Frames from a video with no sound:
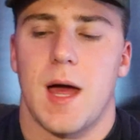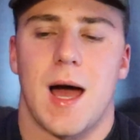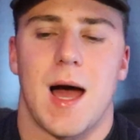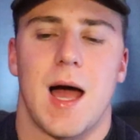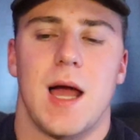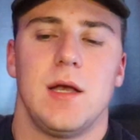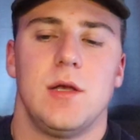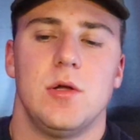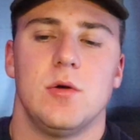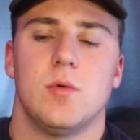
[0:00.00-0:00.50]

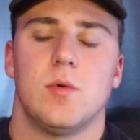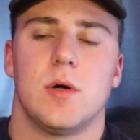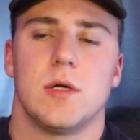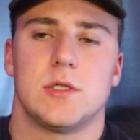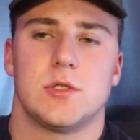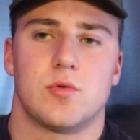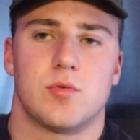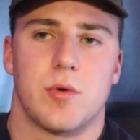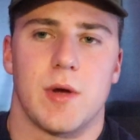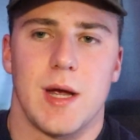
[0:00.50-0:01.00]
I do
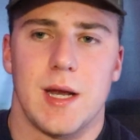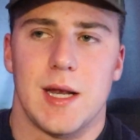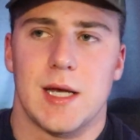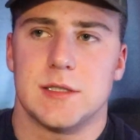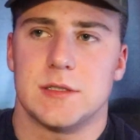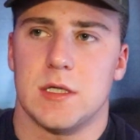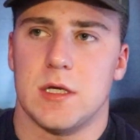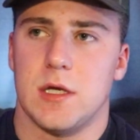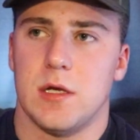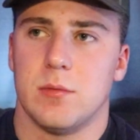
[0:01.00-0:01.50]
what's right
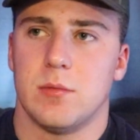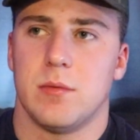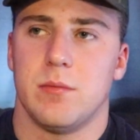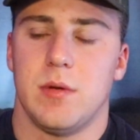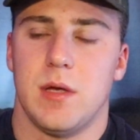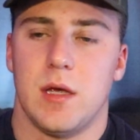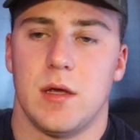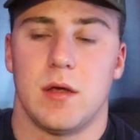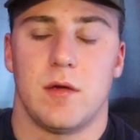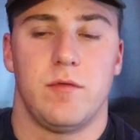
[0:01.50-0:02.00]
as a human
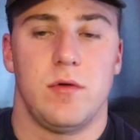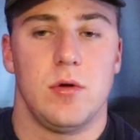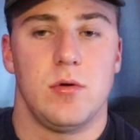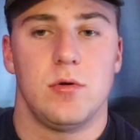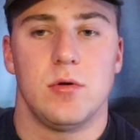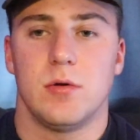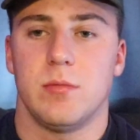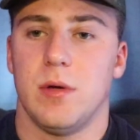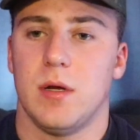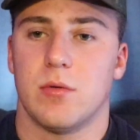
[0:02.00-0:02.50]
being. If you
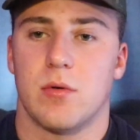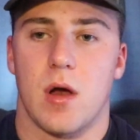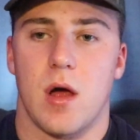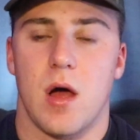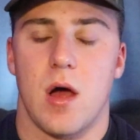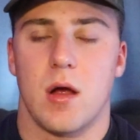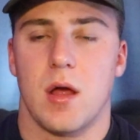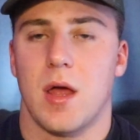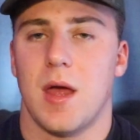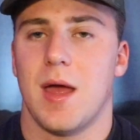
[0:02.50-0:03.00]
do me
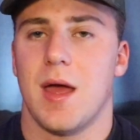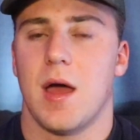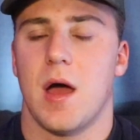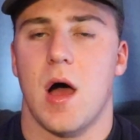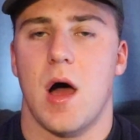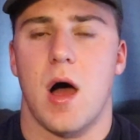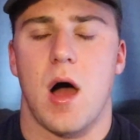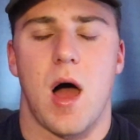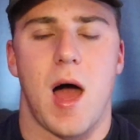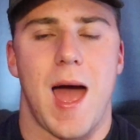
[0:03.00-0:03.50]
wrong,
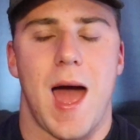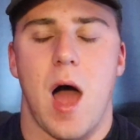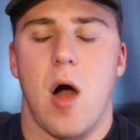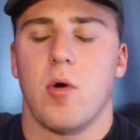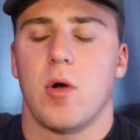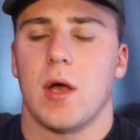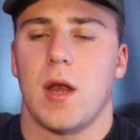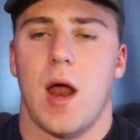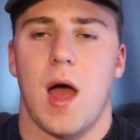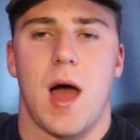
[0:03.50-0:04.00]

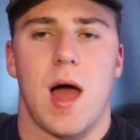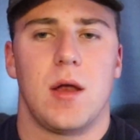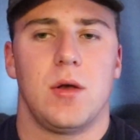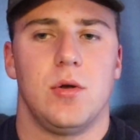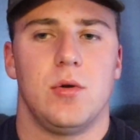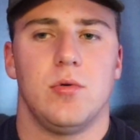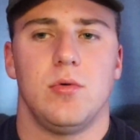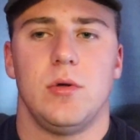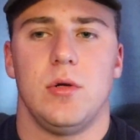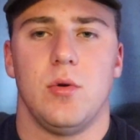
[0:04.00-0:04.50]
how can I
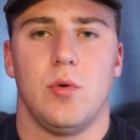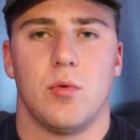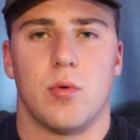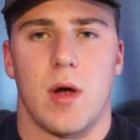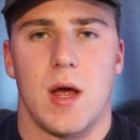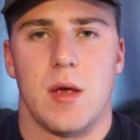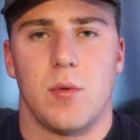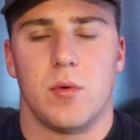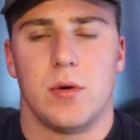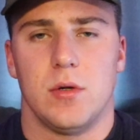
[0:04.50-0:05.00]
do you
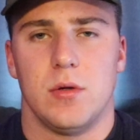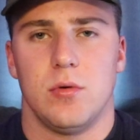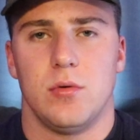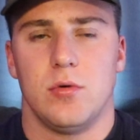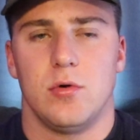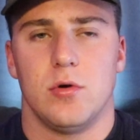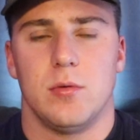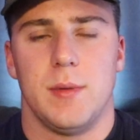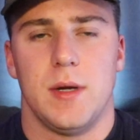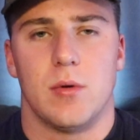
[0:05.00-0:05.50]
right when you
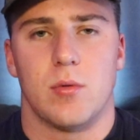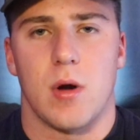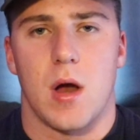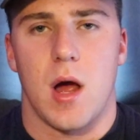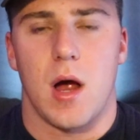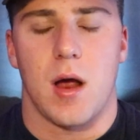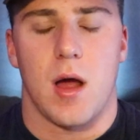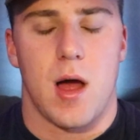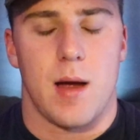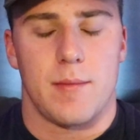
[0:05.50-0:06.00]
do me
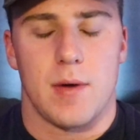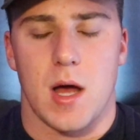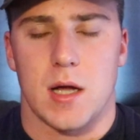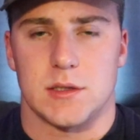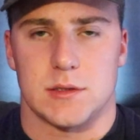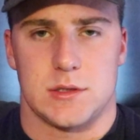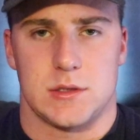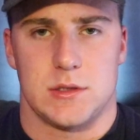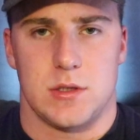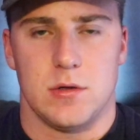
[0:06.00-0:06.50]
wrong? I'm
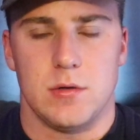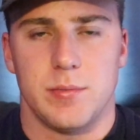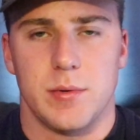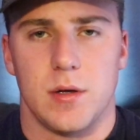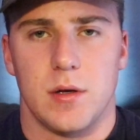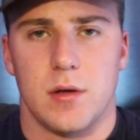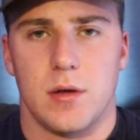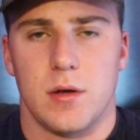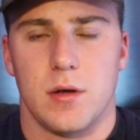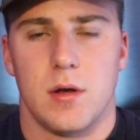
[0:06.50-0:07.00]
not
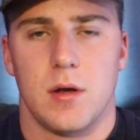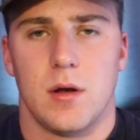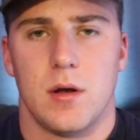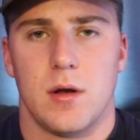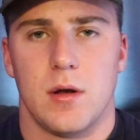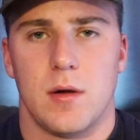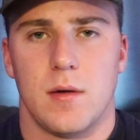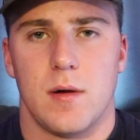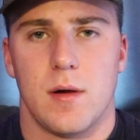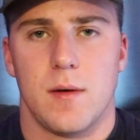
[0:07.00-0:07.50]
stupid.
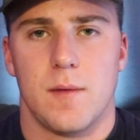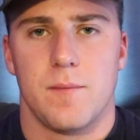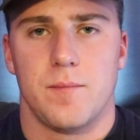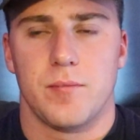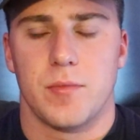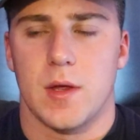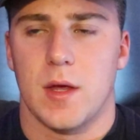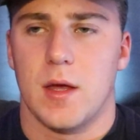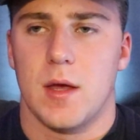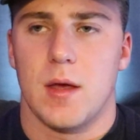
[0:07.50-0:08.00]

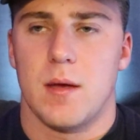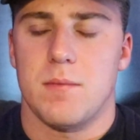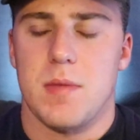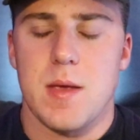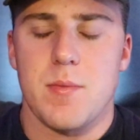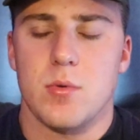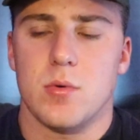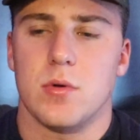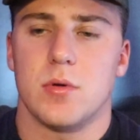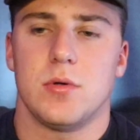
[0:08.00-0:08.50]

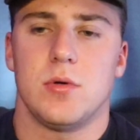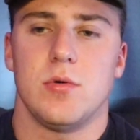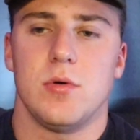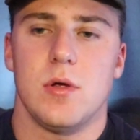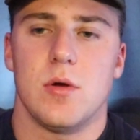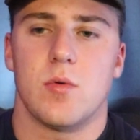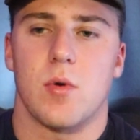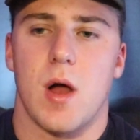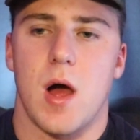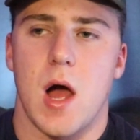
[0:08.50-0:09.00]
People will do
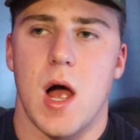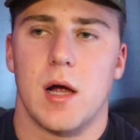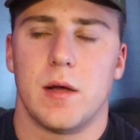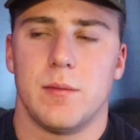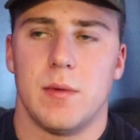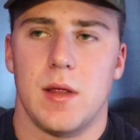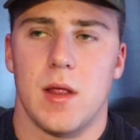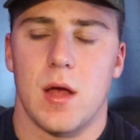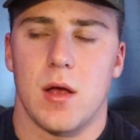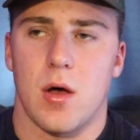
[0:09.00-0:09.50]
you wrong
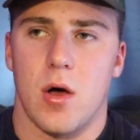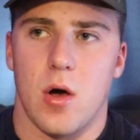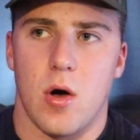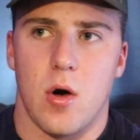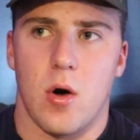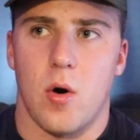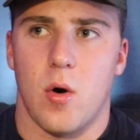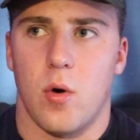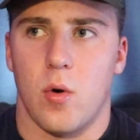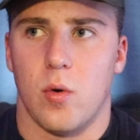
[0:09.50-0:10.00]
and be like,
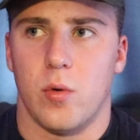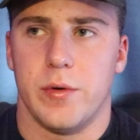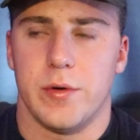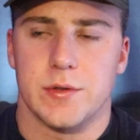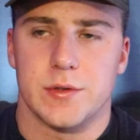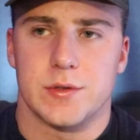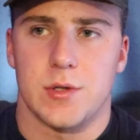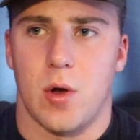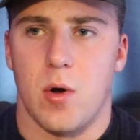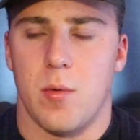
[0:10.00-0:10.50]
oh,
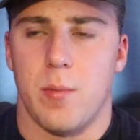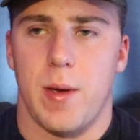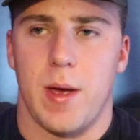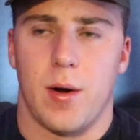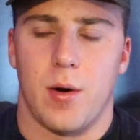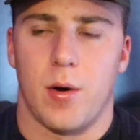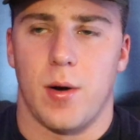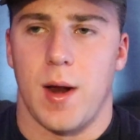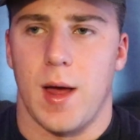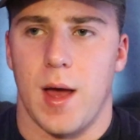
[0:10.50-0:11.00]
you're so
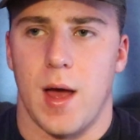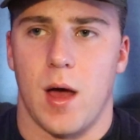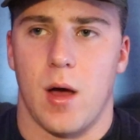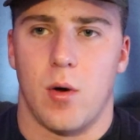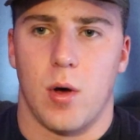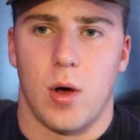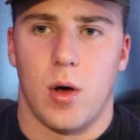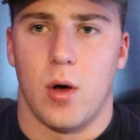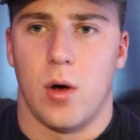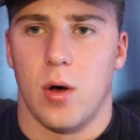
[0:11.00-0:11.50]
bitter
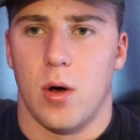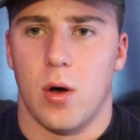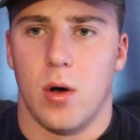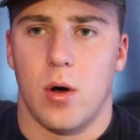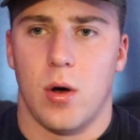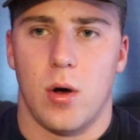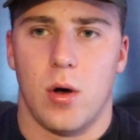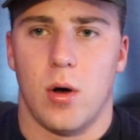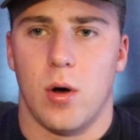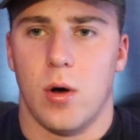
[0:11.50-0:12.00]
now.
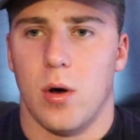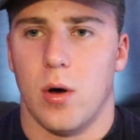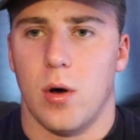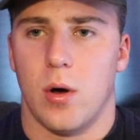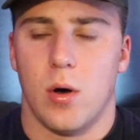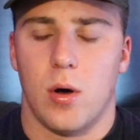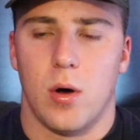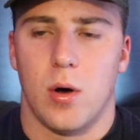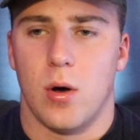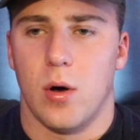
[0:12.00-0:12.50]

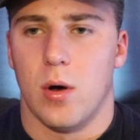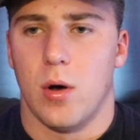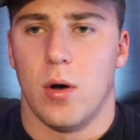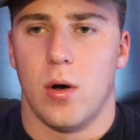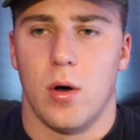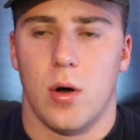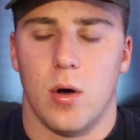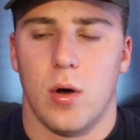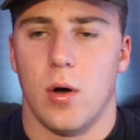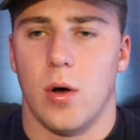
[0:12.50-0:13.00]

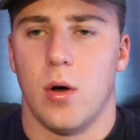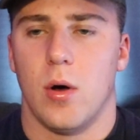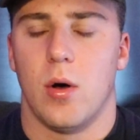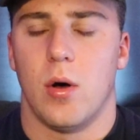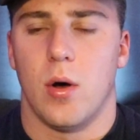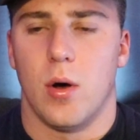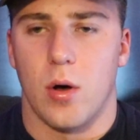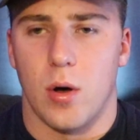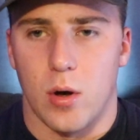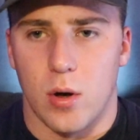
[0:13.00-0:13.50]

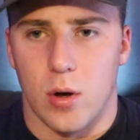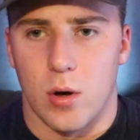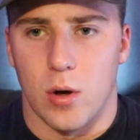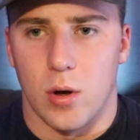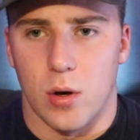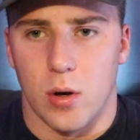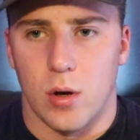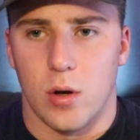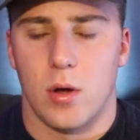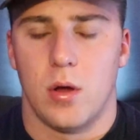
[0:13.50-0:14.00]

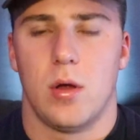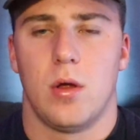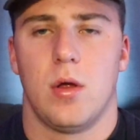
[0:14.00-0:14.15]
Oh.